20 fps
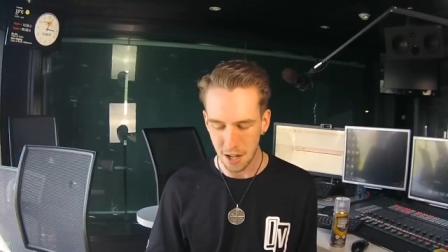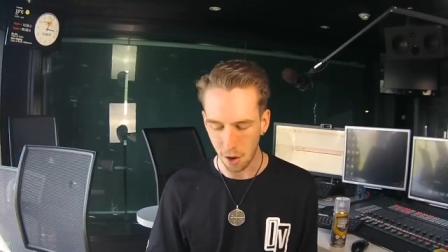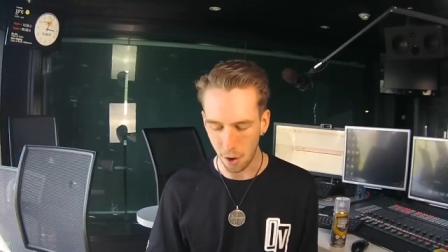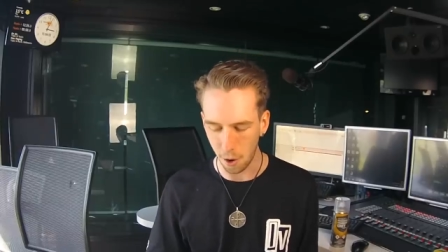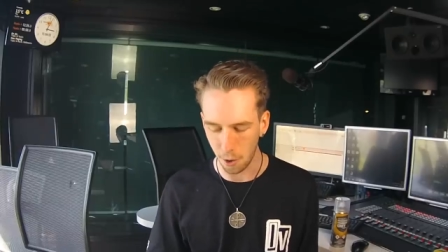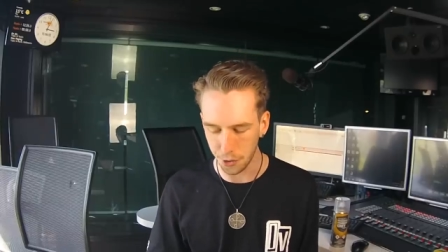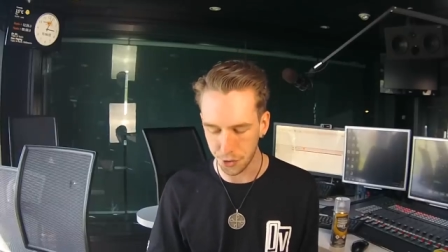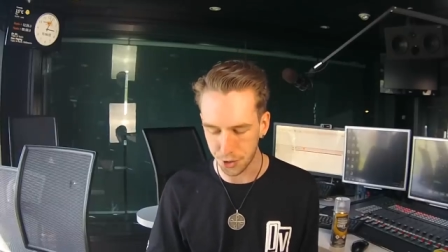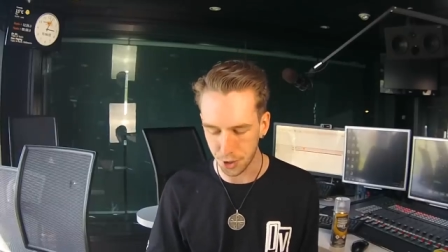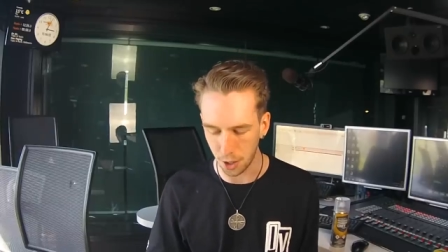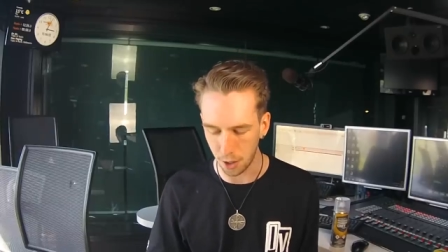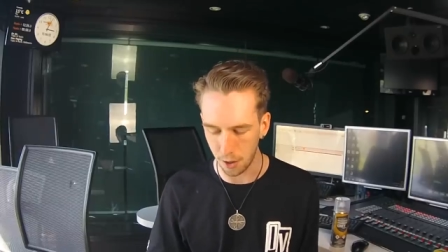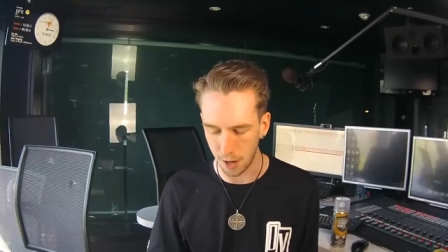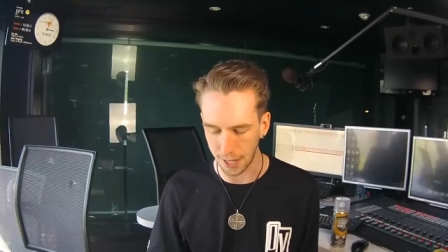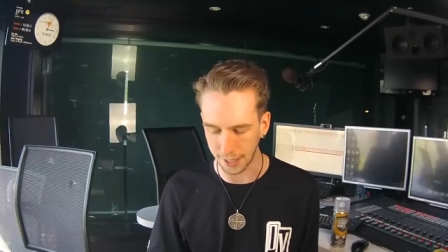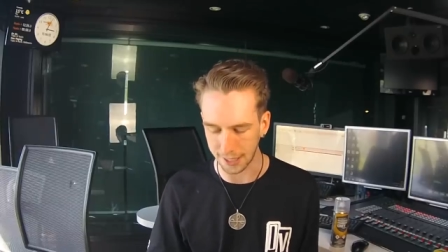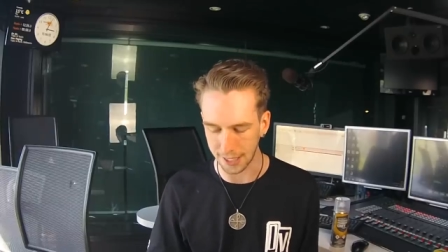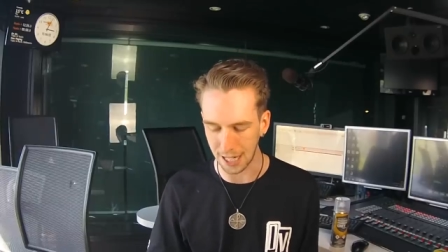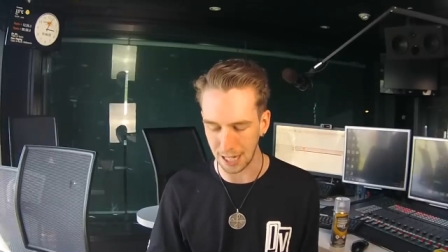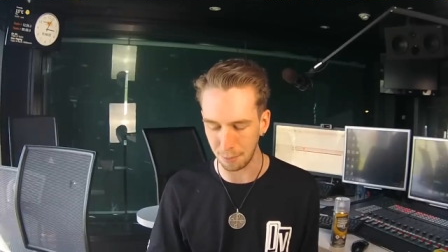Also,
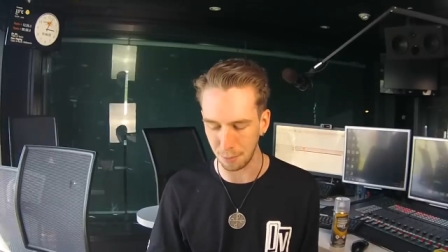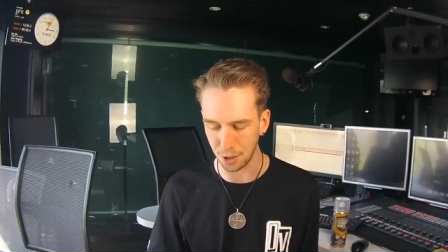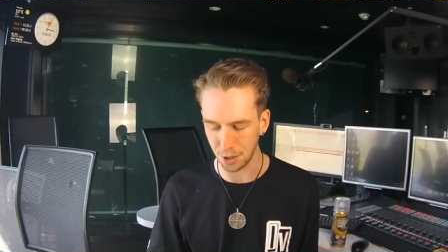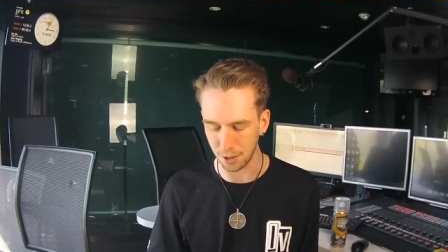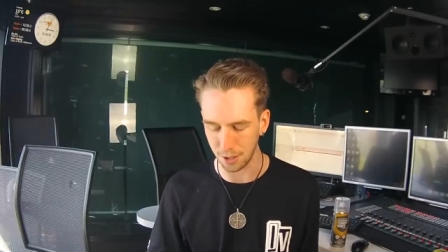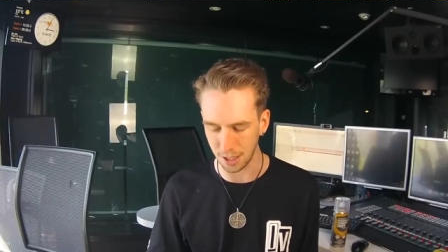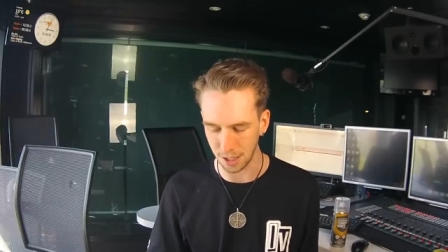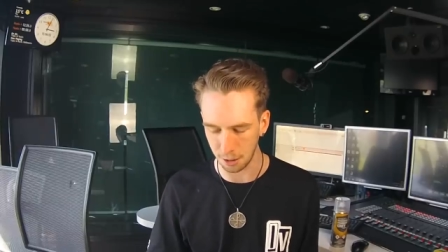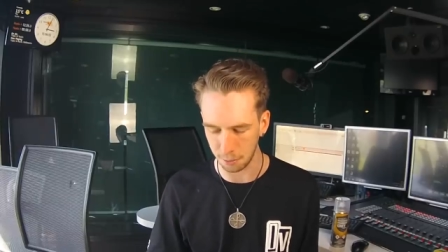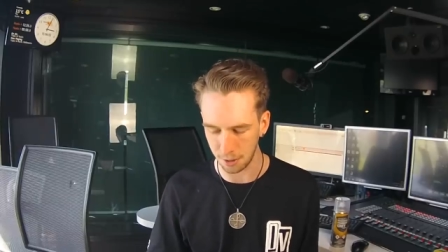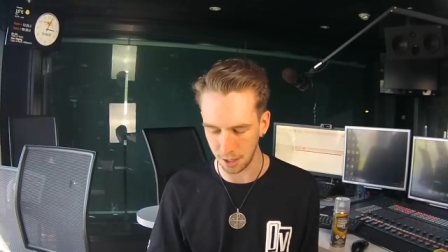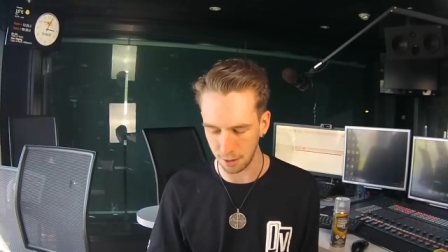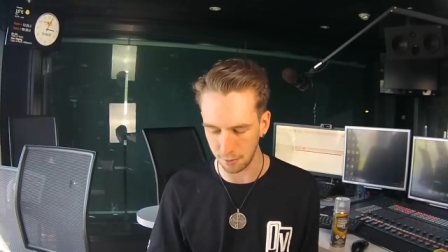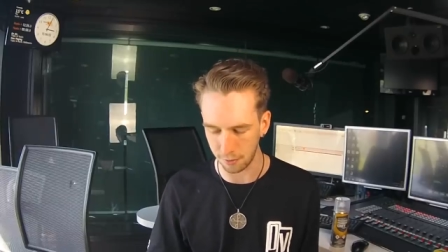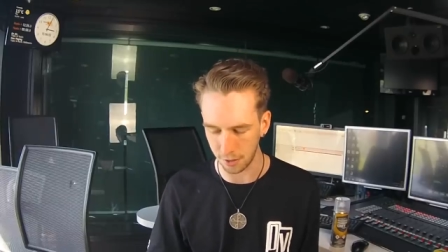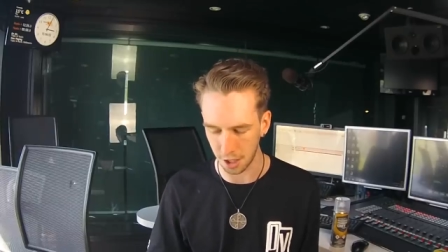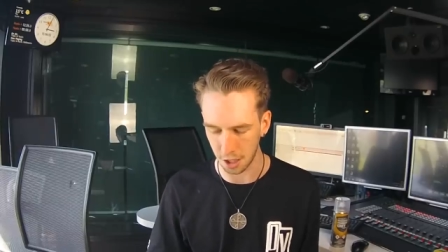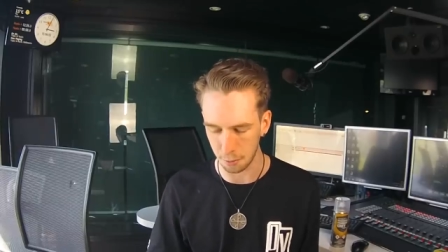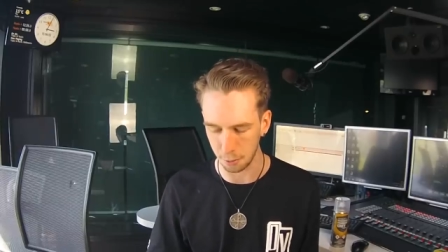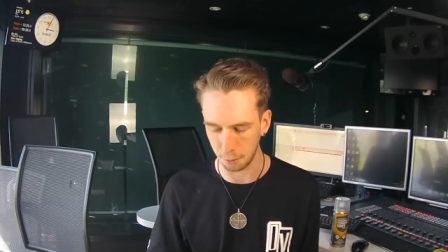I came to your independent
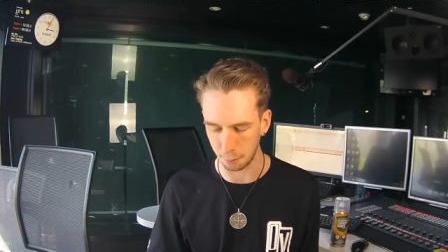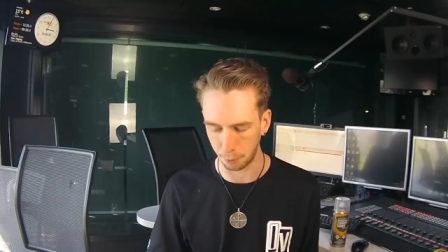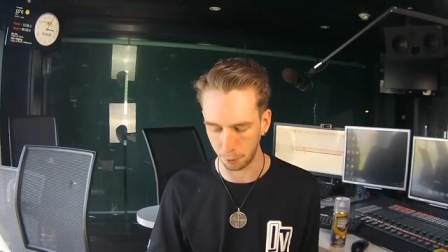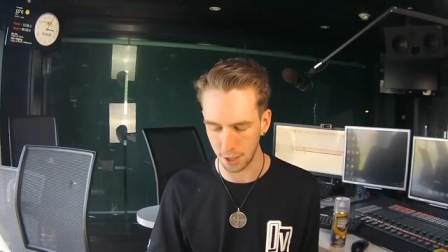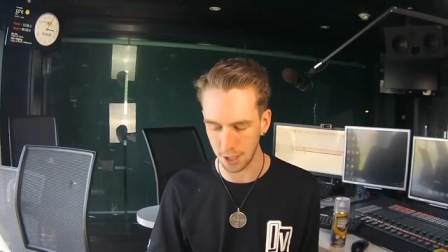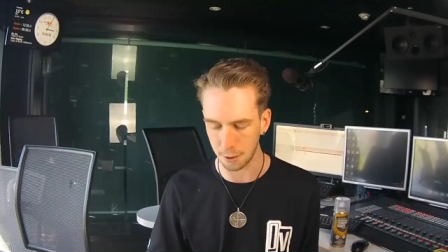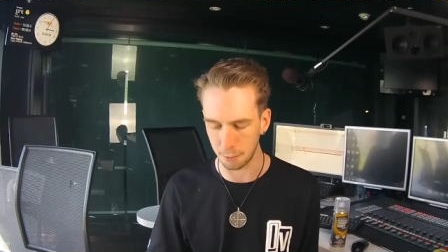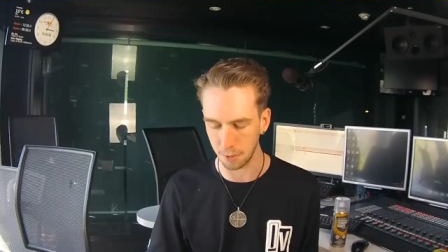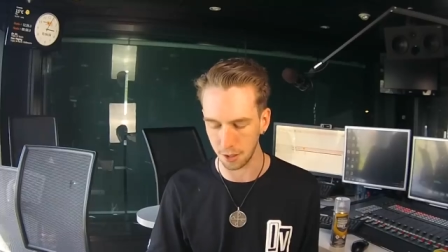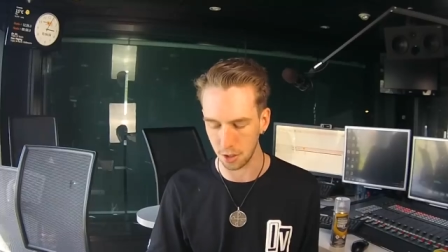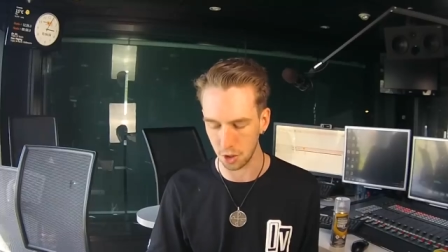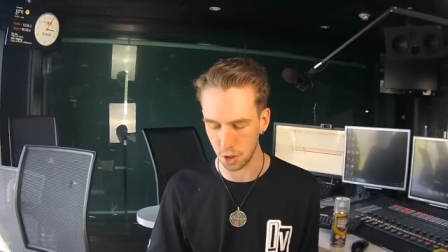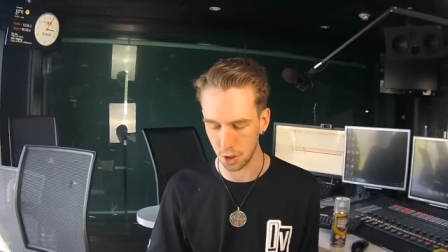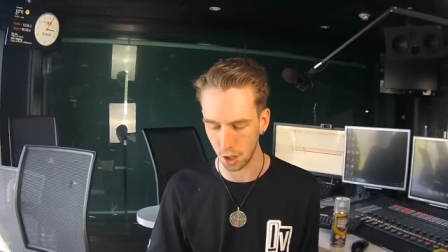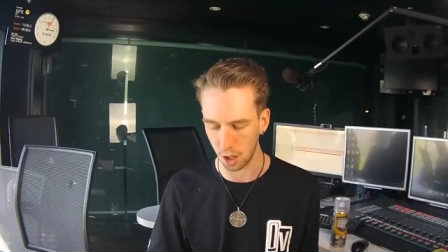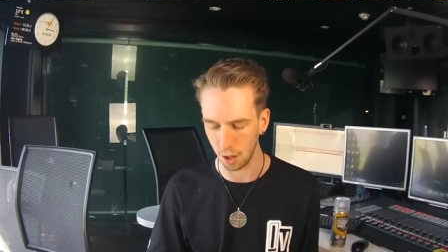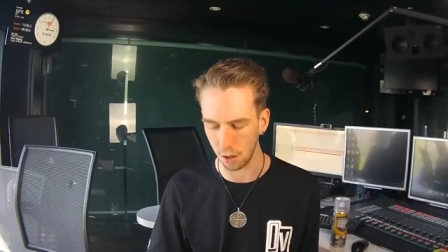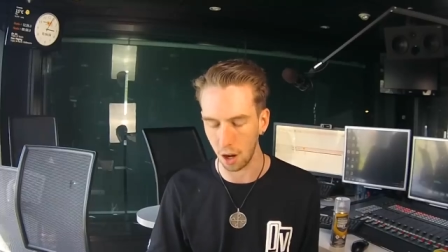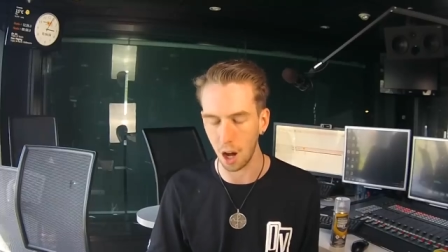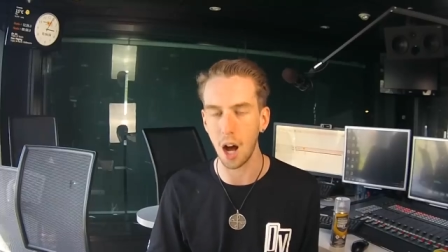variable Brisbane show.